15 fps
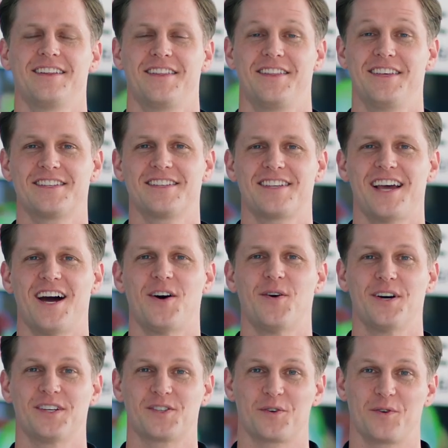This is how
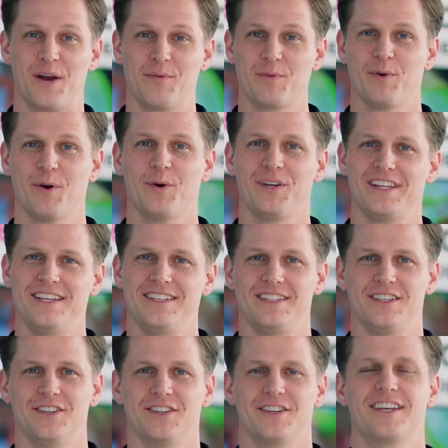a Ceramic Pro Elite
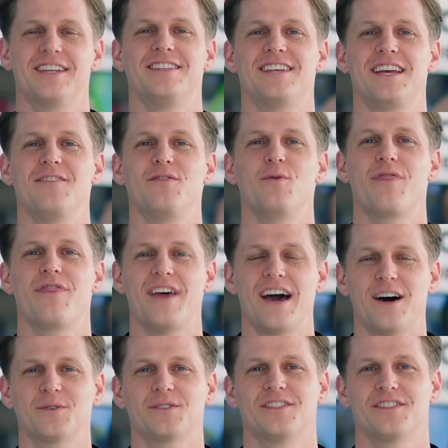dealer can save you
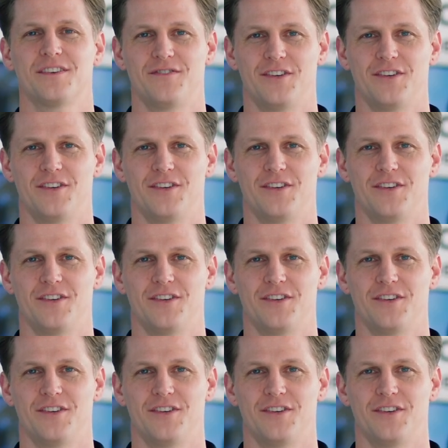thousands of